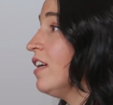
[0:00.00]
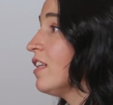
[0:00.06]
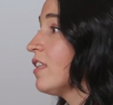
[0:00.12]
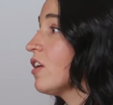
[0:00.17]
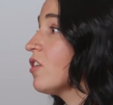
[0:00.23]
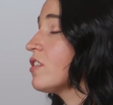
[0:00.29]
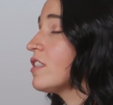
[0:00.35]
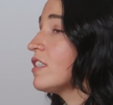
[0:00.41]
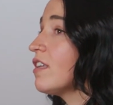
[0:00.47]

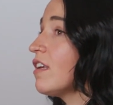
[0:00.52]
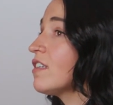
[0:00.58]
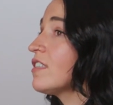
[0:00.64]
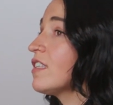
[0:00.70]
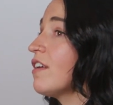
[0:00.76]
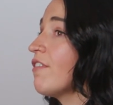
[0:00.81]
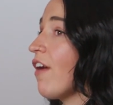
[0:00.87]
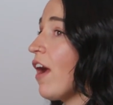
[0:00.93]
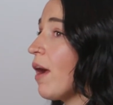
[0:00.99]
there's things
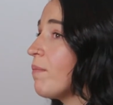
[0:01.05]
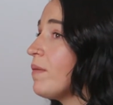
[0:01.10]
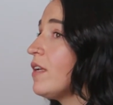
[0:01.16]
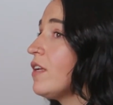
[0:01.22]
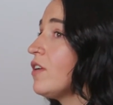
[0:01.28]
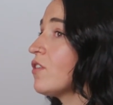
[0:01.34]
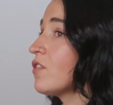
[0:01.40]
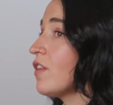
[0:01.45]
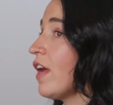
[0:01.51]
that have
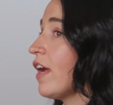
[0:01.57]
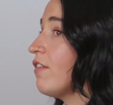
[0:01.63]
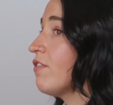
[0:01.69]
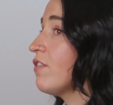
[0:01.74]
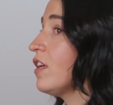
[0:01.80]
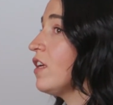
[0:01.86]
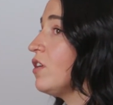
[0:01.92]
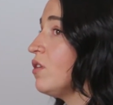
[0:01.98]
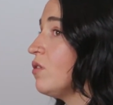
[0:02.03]
happened in your life
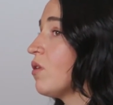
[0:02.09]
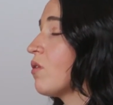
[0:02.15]
that you